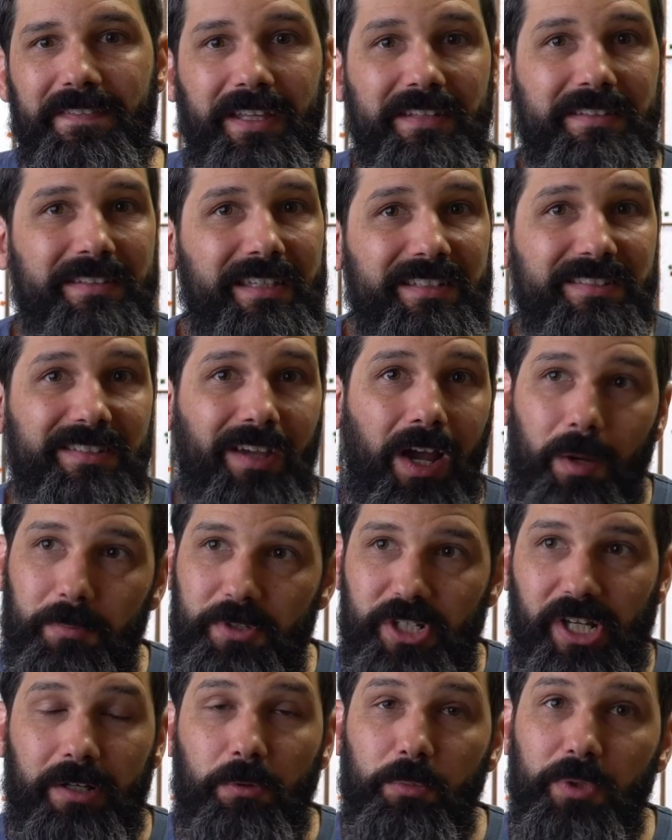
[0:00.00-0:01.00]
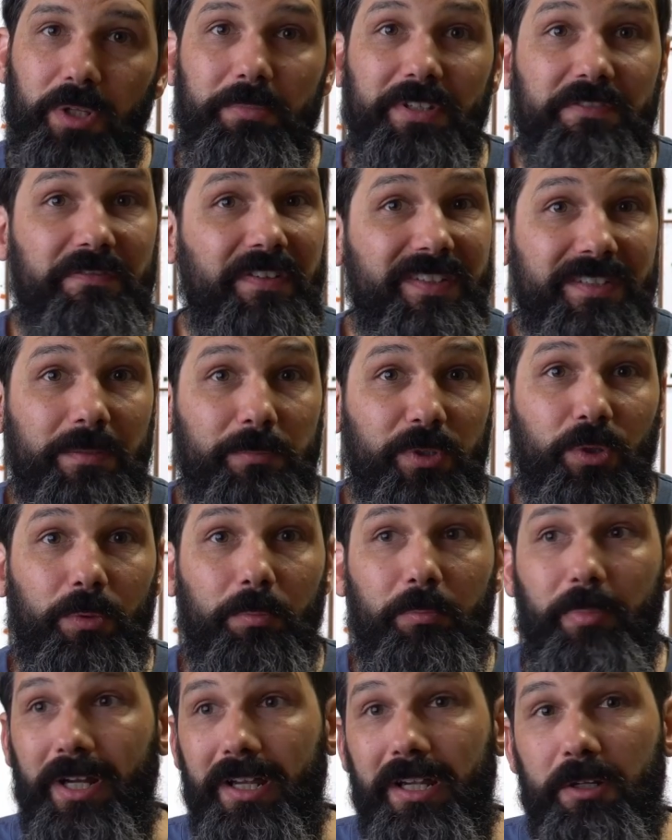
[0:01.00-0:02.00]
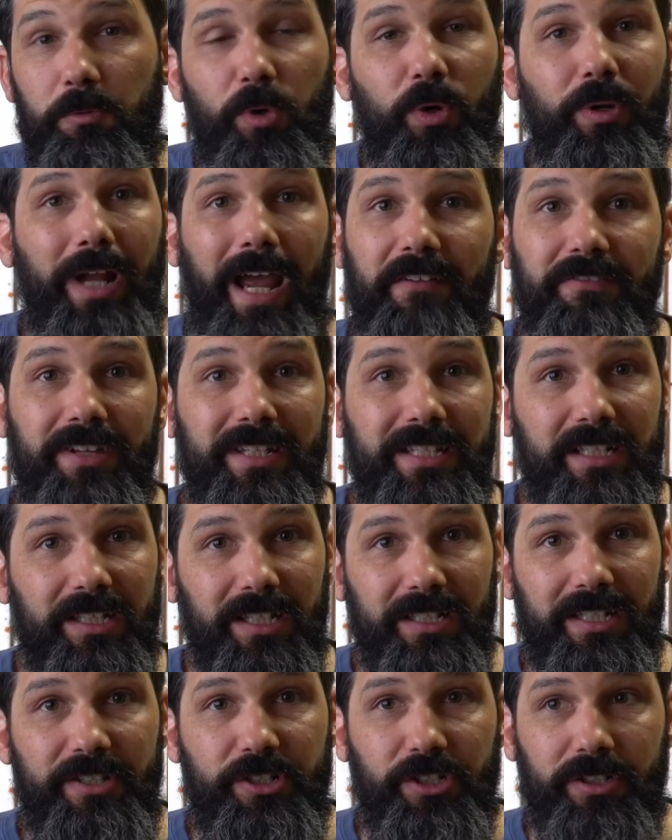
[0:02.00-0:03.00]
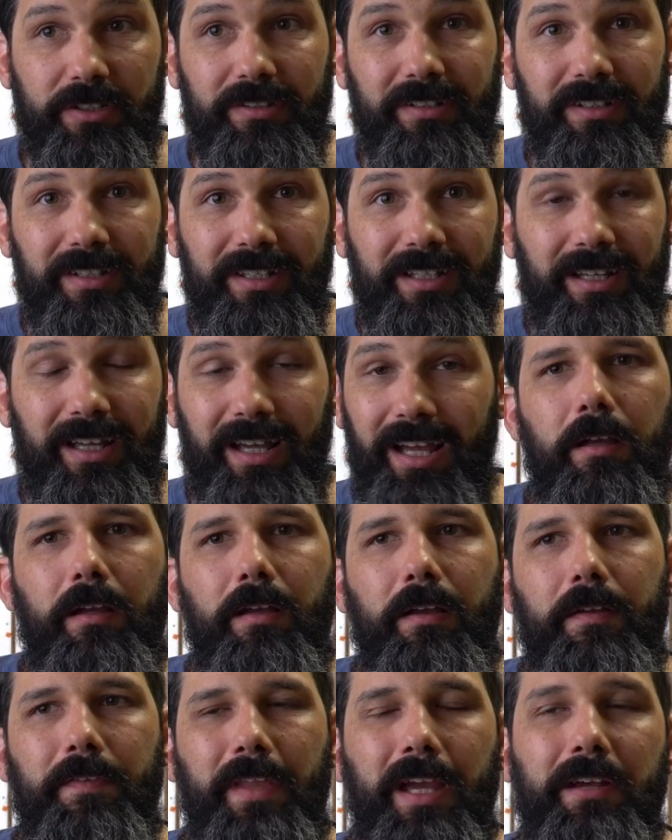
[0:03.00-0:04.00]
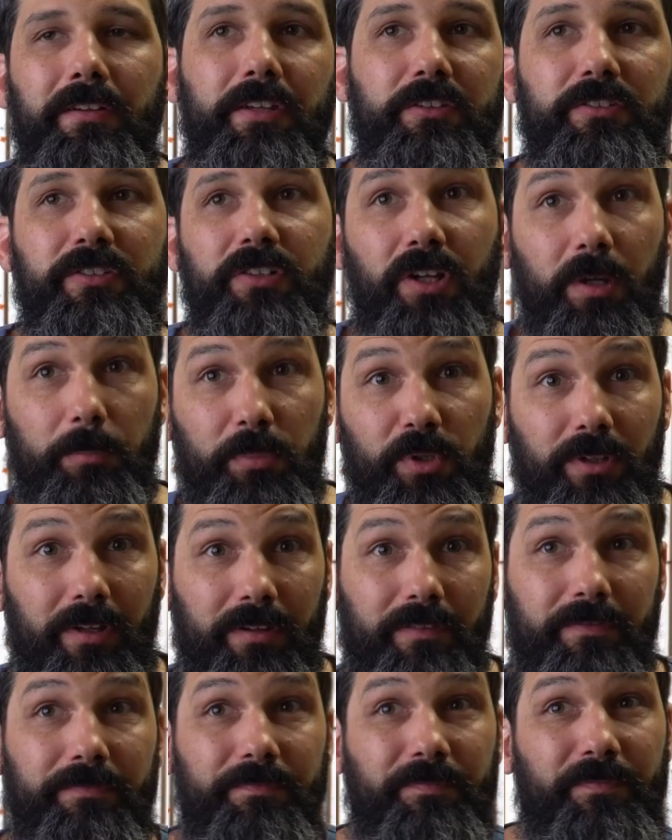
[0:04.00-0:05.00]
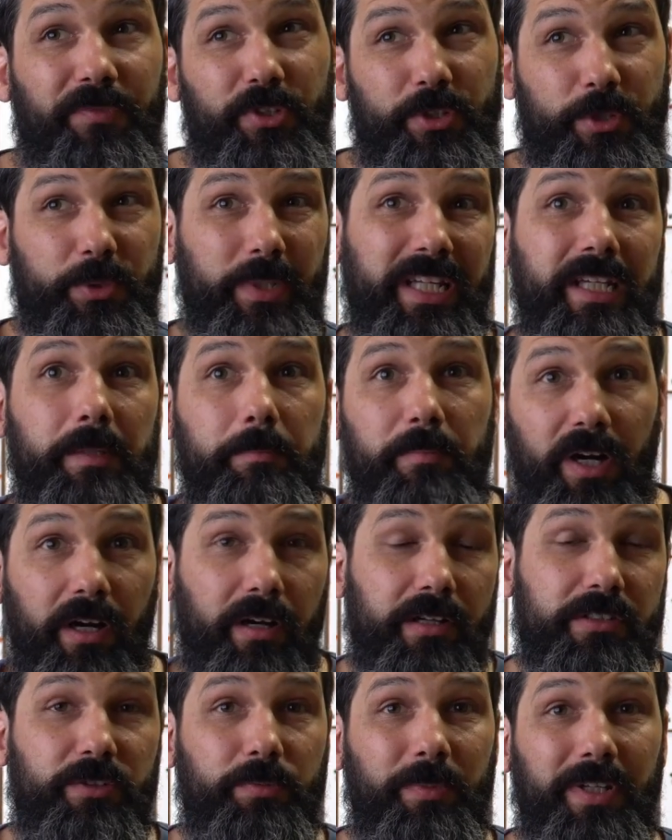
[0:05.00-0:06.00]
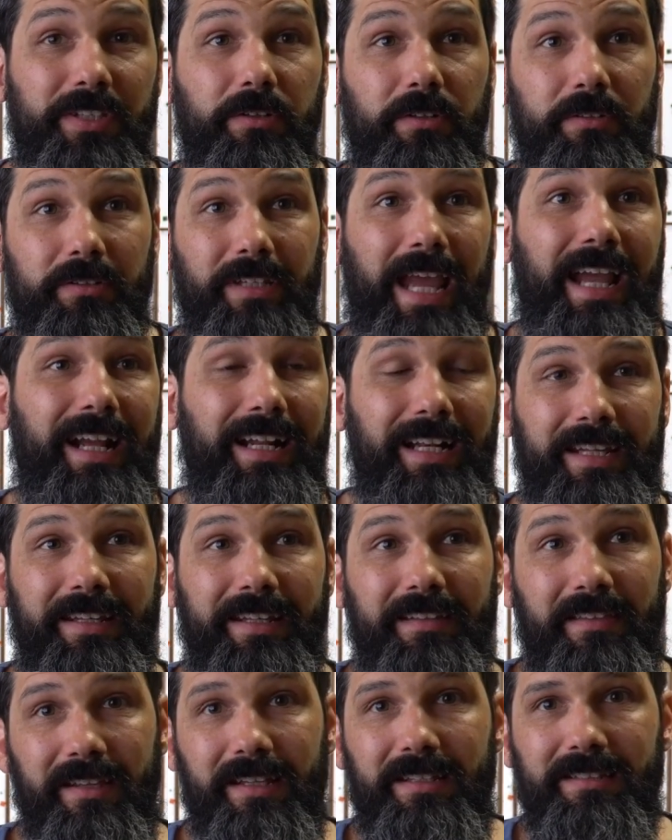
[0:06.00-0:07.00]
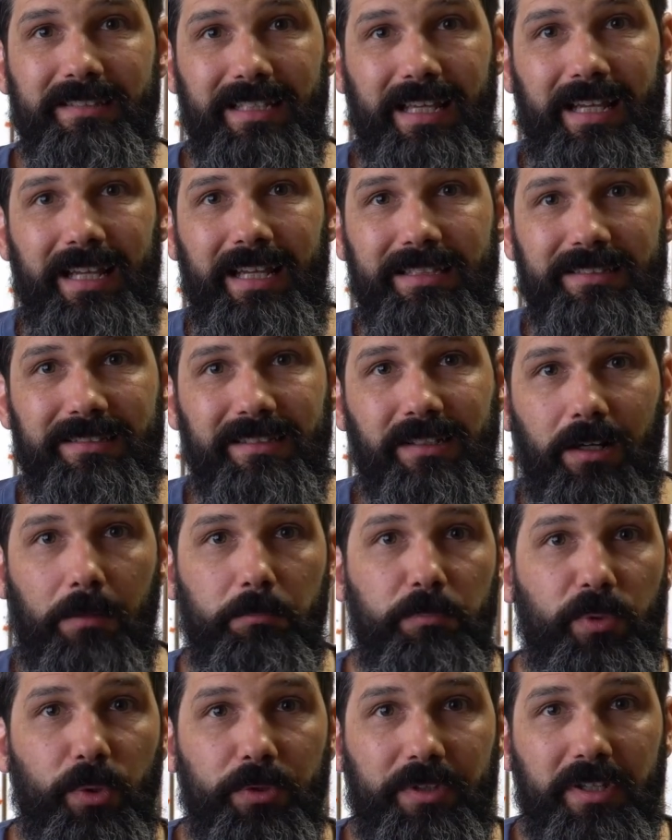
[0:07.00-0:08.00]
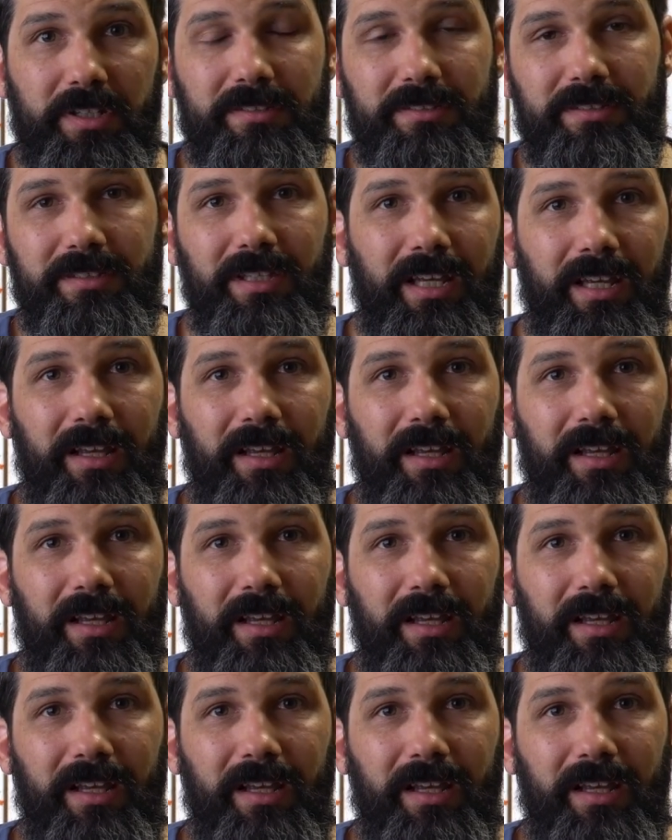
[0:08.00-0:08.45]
then this object will be visible, but it won't have any collision. Now, there's a couple of tricky parts when you're tackling things as components.